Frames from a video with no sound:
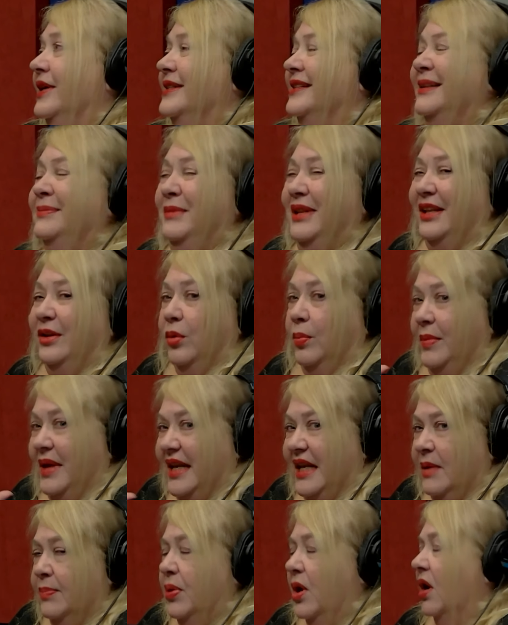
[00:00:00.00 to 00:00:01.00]
a little
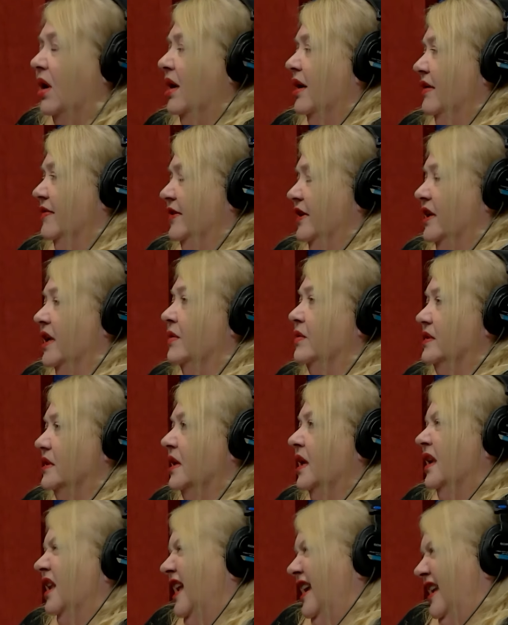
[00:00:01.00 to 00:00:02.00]
mini part of the
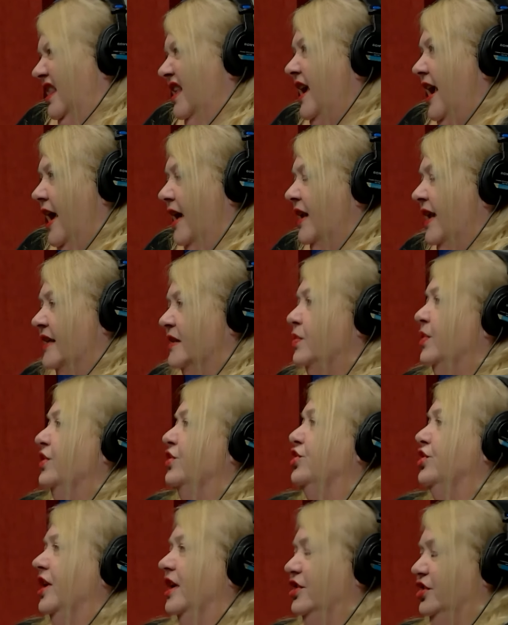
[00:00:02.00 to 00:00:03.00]
ghost hunt like that as we're
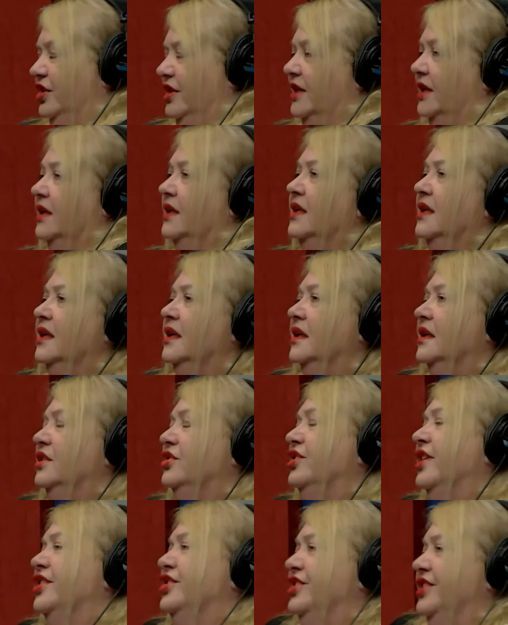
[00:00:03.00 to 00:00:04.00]
judging
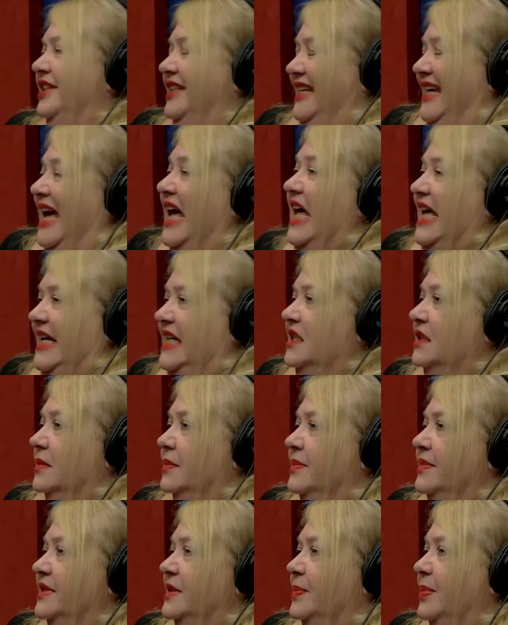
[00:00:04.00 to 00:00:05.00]
judging the
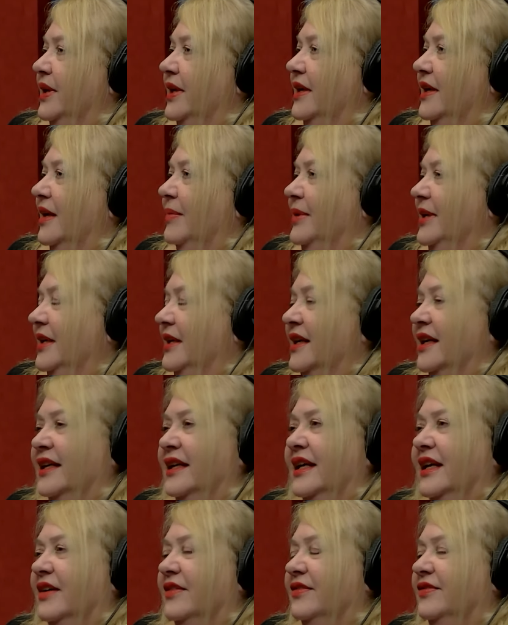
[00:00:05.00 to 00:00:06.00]
items. But I mean, I
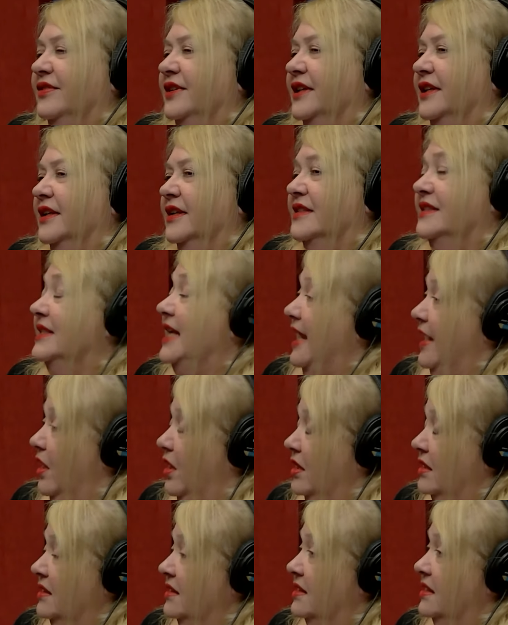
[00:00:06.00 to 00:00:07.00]
have a uh,
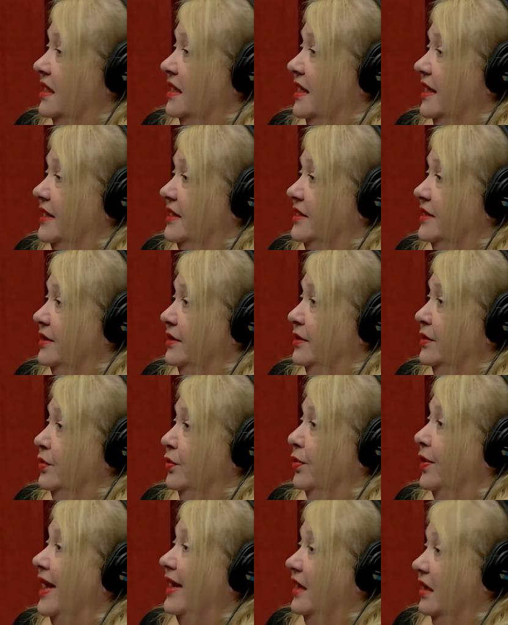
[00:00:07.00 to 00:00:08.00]
séance that I do
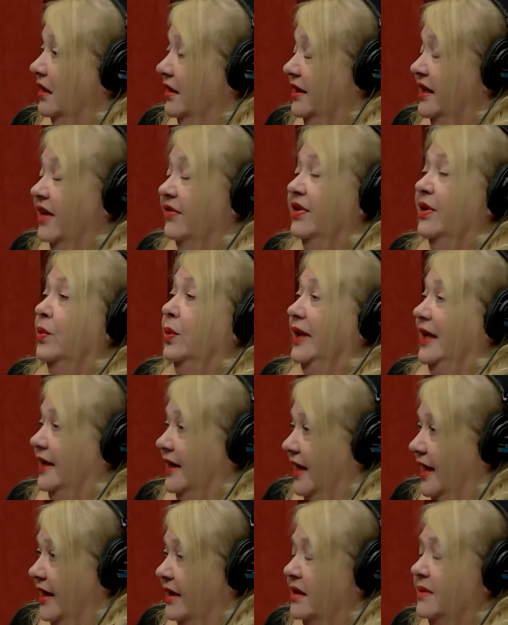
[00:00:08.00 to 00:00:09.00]
regularly every
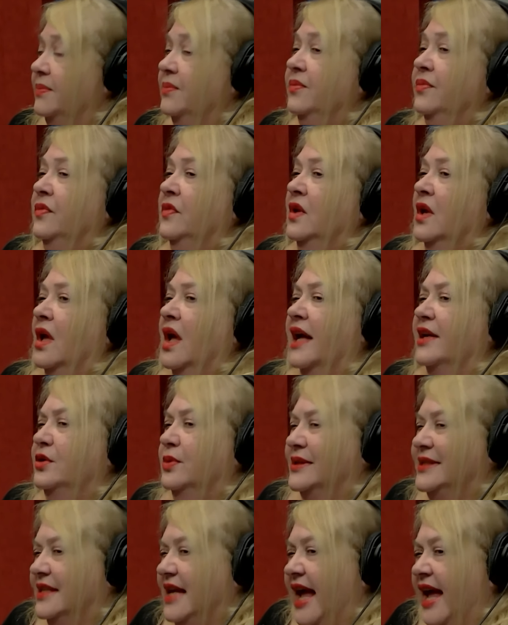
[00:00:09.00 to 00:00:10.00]
weekend. Mm-hmm. I
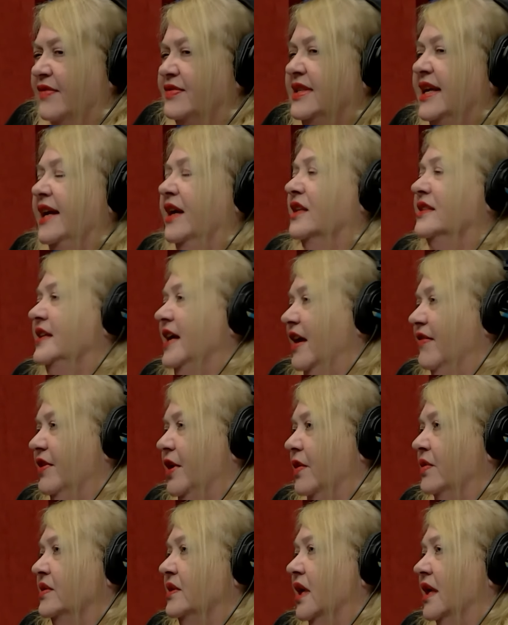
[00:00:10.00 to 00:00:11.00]
do a half séance, half
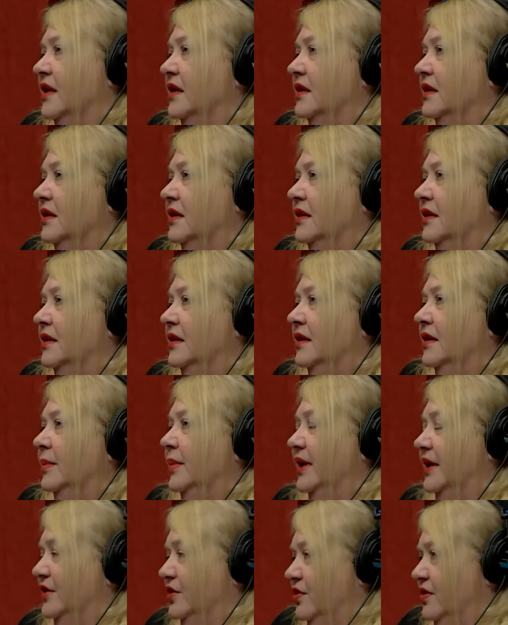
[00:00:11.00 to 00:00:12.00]
ghost hunt.
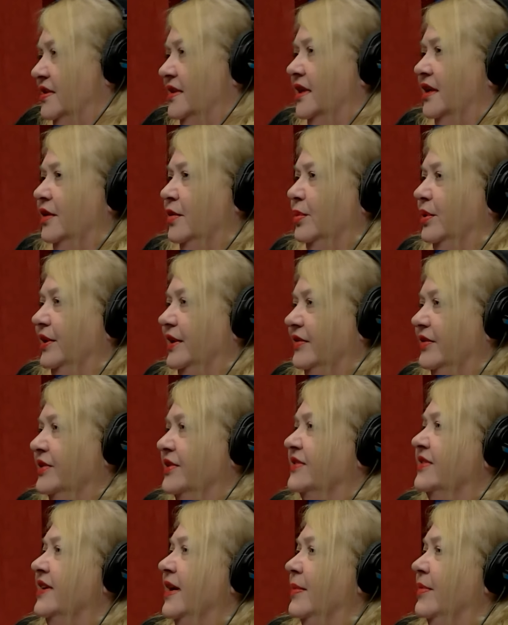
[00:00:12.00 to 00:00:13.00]
Because you said you believe in
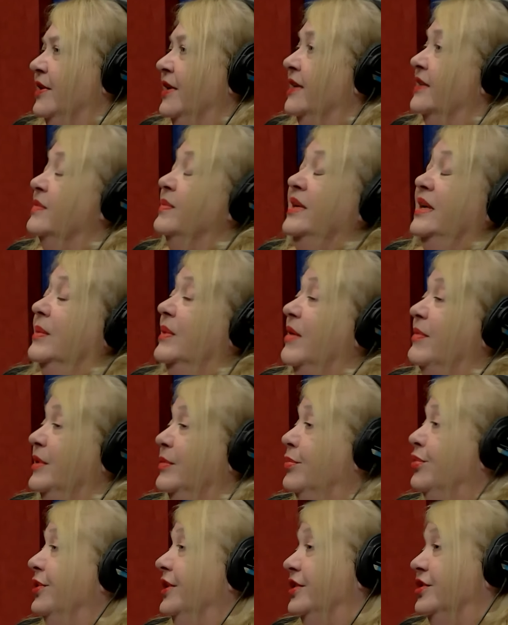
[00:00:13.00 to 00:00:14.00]
the same thing as me. I've
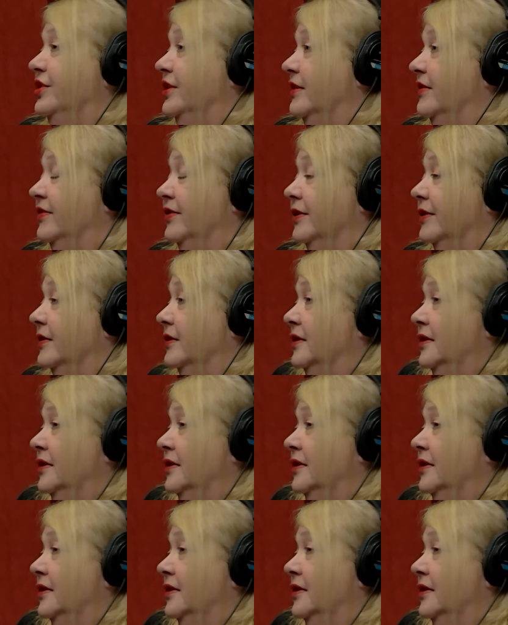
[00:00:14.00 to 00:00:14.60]
been preaching for